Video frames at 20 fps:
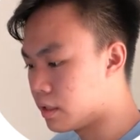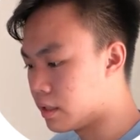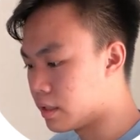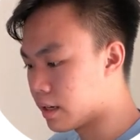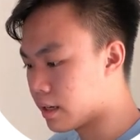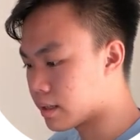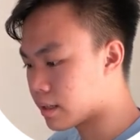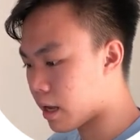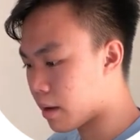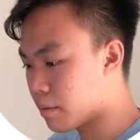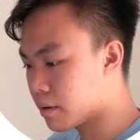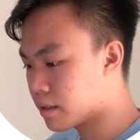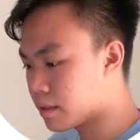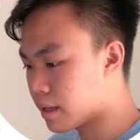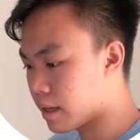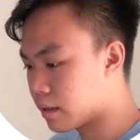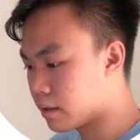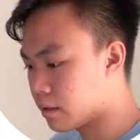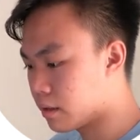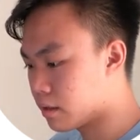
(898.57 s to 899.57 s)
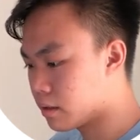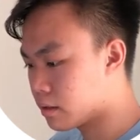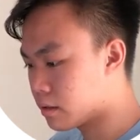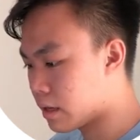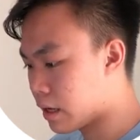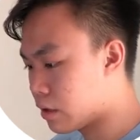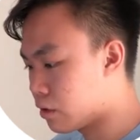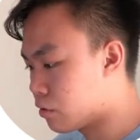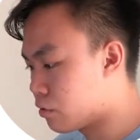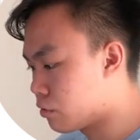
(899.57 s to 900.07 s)
the assignment
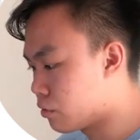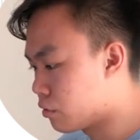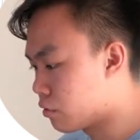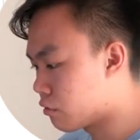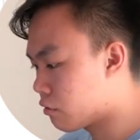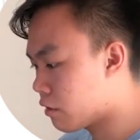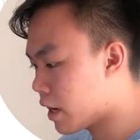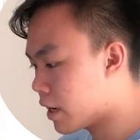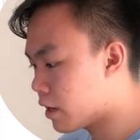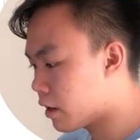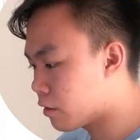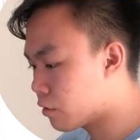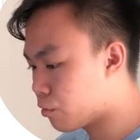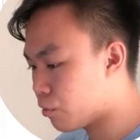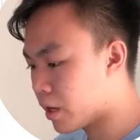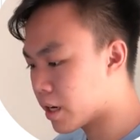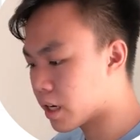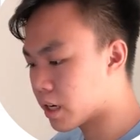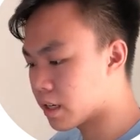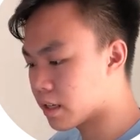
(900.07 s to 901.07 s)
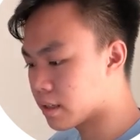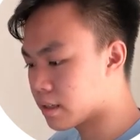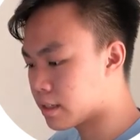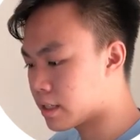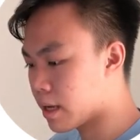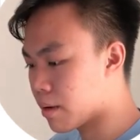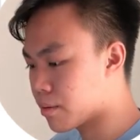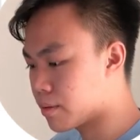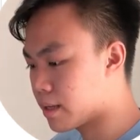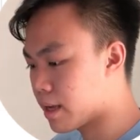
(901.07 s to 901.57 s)
status and to write down what are the
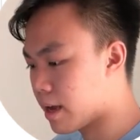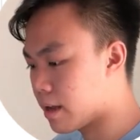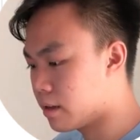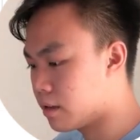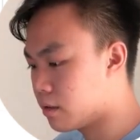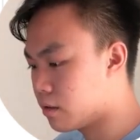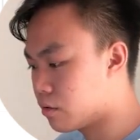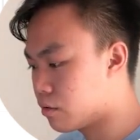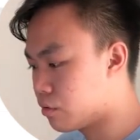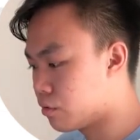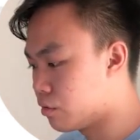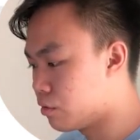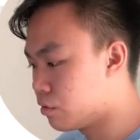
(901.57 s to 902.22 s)
steps that I need to